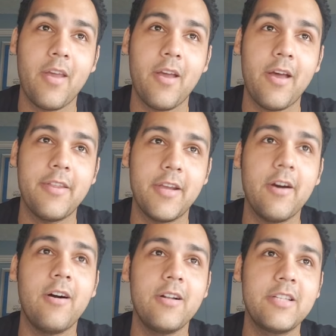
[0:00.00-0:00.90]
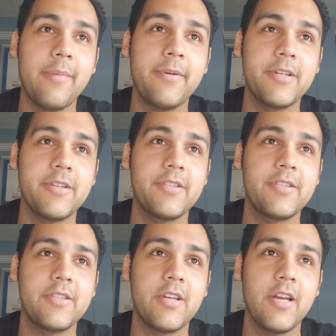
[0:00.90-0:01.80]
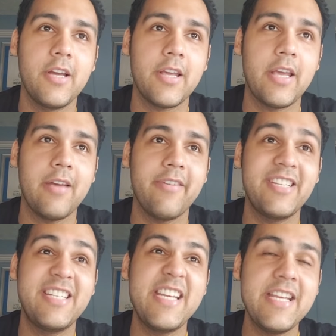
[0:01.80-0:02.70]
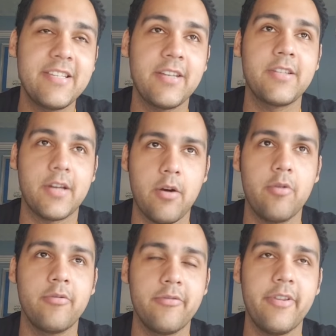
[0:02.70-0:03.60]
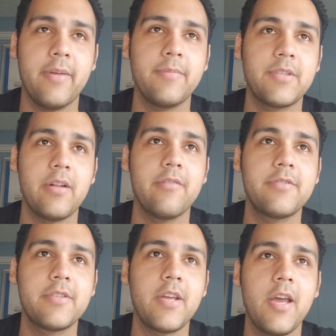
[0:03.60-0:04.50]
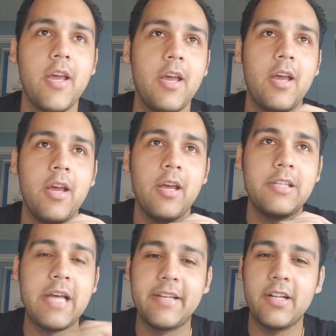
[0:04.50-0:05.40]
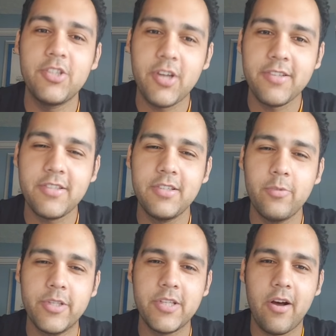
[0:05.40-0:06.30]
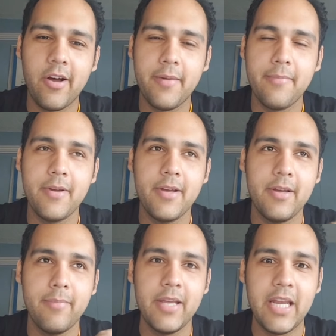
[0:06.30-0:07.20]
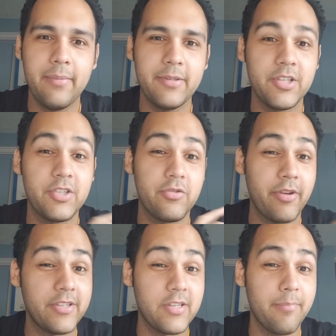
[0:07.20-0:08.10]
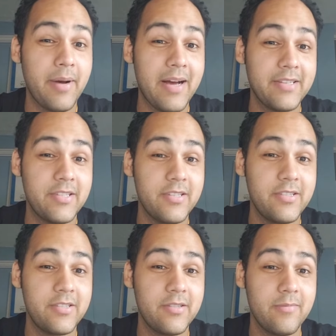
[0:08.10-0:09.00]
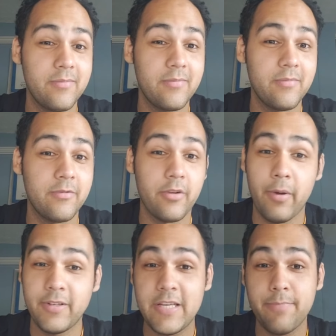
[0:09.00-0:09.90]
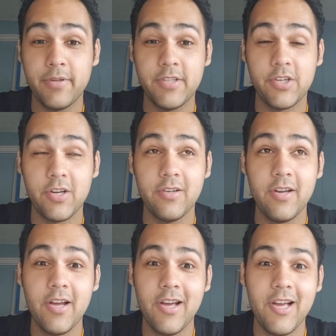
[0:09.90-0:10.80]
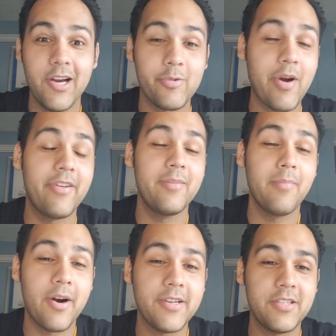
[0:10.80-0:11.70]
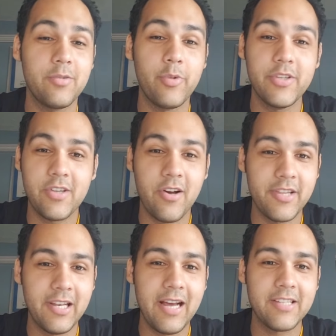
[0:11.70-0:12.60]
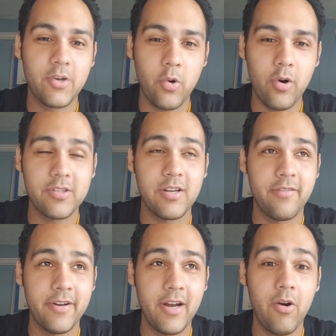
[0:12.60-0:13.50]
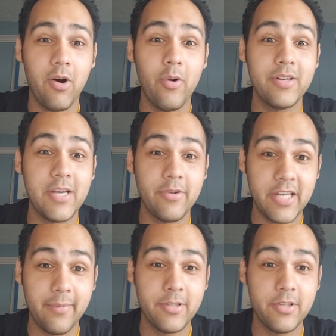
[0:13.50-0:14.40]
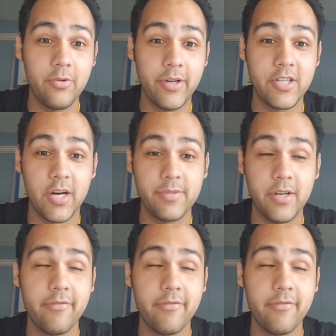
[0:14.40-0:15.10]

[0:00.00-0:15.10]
I think all debutants gave a decent account for themselves. Daniel Johnson, we saw him being able to string some passes from a deep position. Ravel Morrison, we saw in the last quarter of an hour what he was able to do in terms of